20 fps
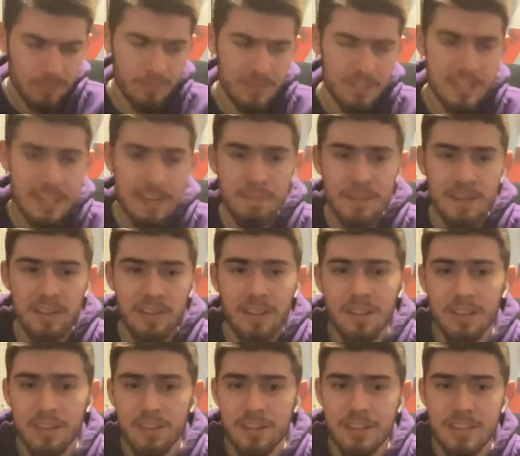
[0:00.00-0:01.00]
Damian
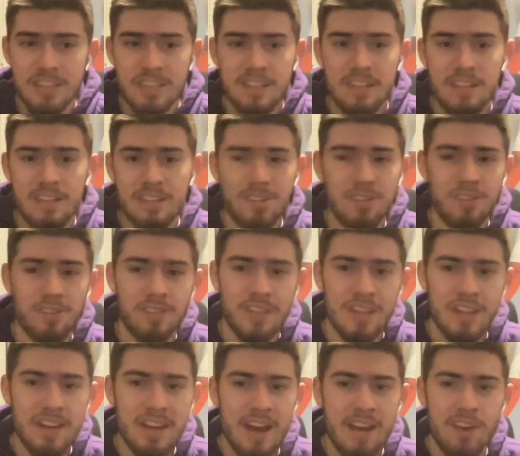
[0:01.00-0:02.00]
Lillard is
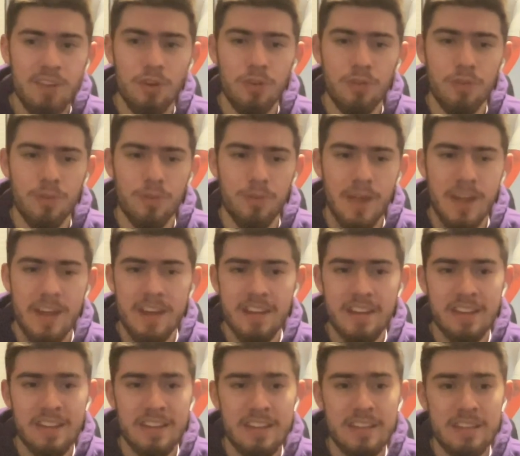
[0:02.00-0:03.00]
certainly not
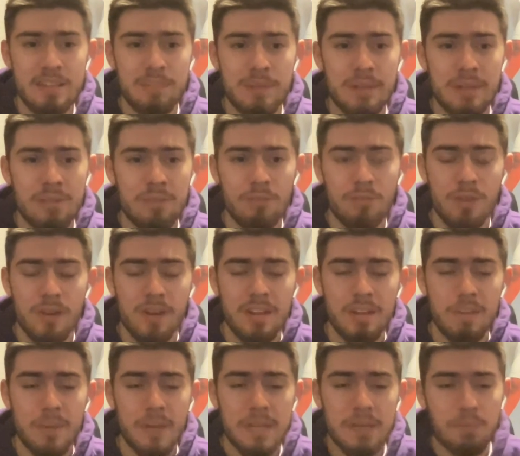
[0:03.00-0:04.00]
overrated. He's been one of
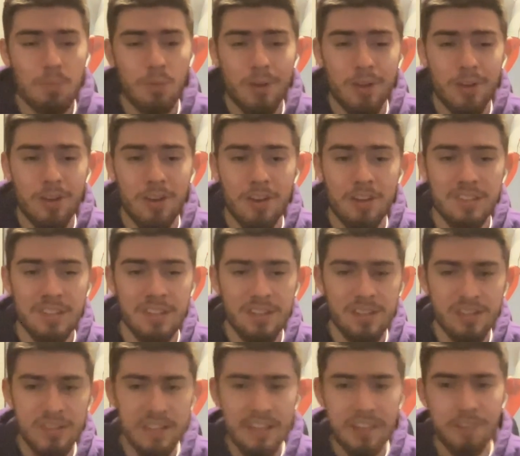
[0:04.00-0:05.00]
the best point guards in the
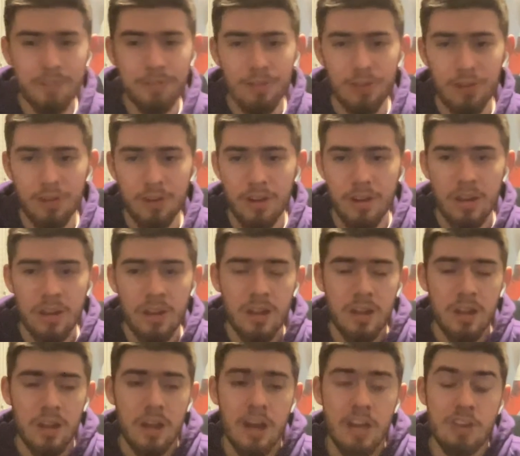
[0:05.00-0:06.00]
league for
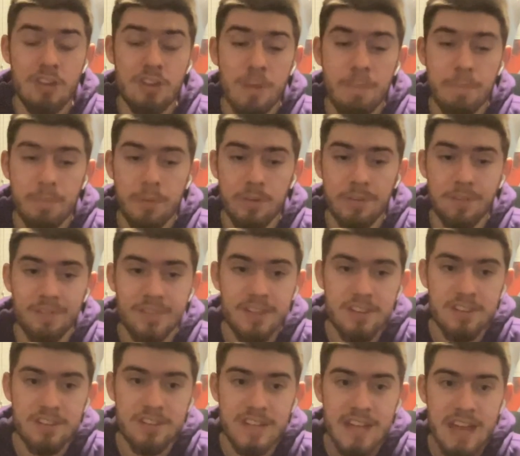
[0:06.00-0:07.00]
a number of
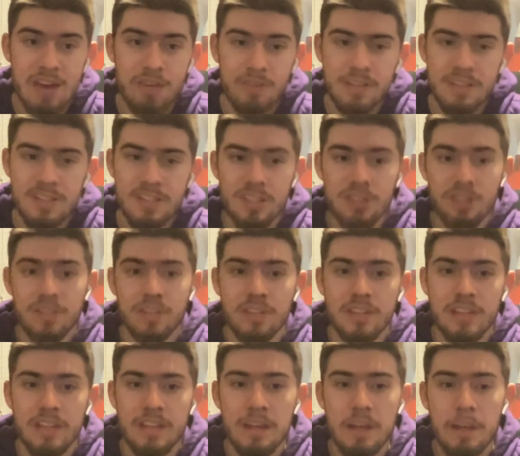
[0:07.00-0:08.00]
years now, and he's
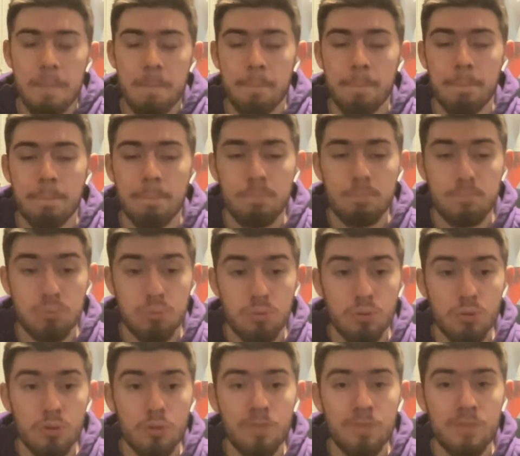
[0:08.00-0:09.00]
certainly
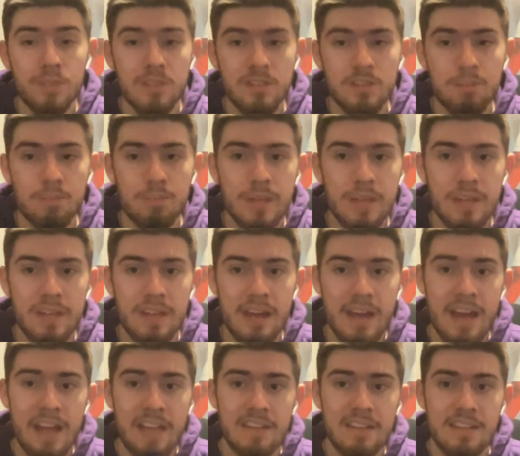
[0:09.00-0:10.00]
improved to be
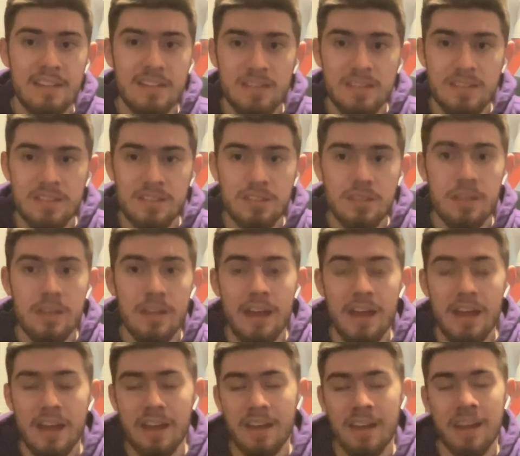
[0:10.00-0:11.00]
that,
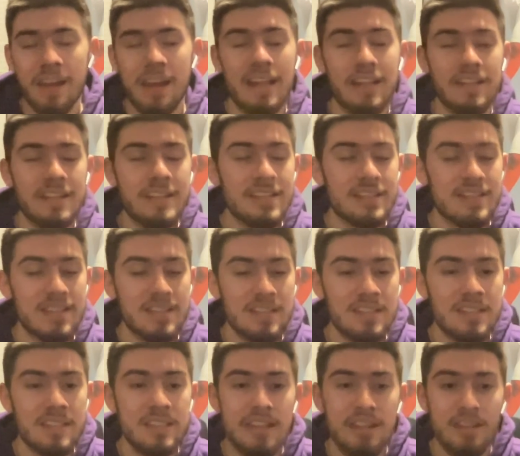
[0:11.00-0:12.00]
at least
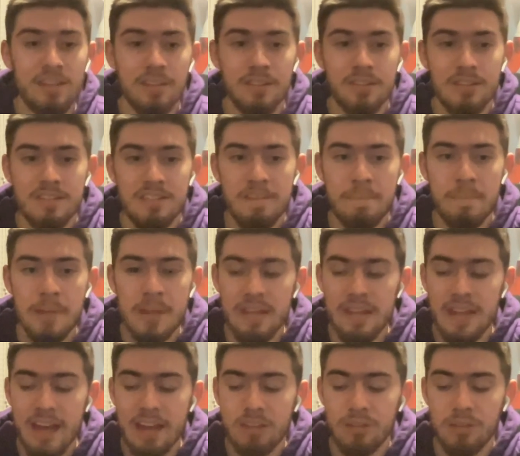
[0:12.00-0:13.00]
still to be
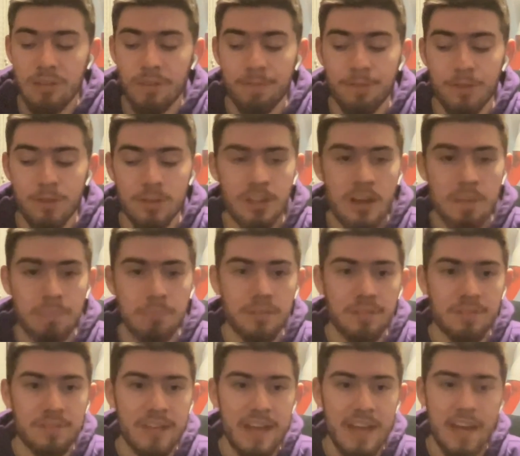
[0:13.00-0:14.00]
that through the first couple
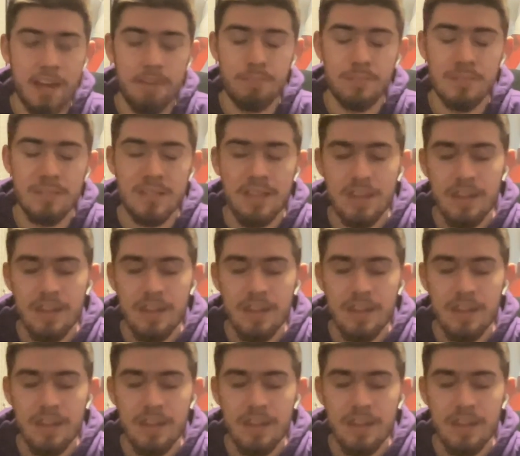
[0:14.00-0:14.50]
of games.